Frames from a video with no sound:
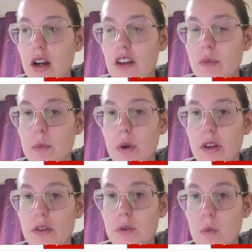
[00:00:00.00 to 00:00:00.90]
I've been putting
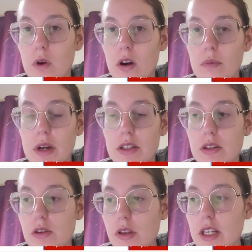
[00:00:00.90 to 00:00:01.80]
those more on my
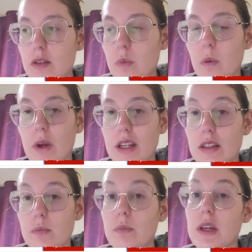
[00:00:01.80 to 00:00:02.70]
to-do list, but when it's
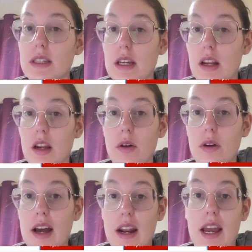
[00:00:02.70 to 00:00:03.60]
busy and
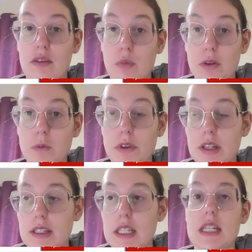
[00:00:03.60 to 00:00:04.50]
I have multiple
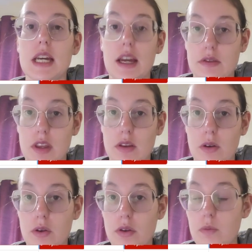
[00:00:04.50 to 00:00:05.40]
things day, then they'll
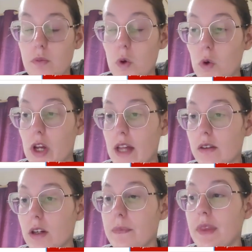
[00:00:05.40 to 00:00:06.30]
go on the Google
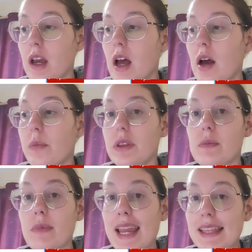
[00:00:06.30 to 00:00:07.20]
Calendar. But the
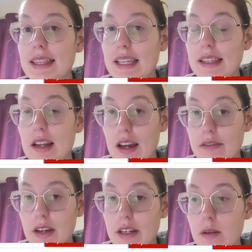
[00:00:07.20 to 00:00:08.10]
main thing that I
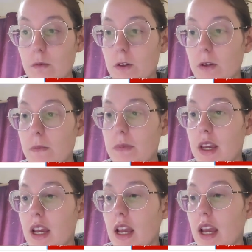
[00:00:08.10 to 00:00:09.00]
find helpful
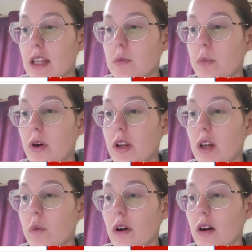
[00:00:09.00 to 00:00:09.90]
is
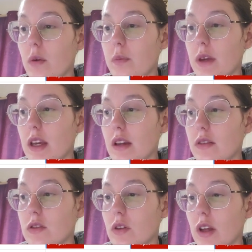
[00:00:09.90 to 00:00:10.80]
putting where I'll be.
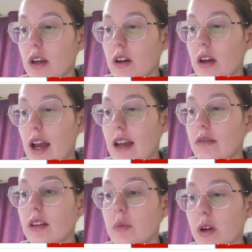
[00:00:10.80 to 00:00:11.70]
So like I have
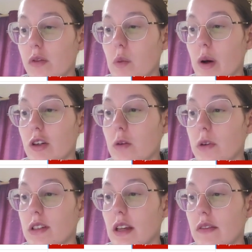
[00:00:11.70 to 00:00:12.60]
Limerick from October
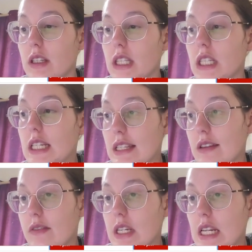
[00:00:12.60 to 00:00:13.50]
7th to
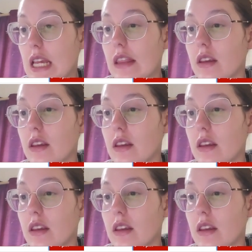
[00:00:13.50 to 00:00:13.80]
17th.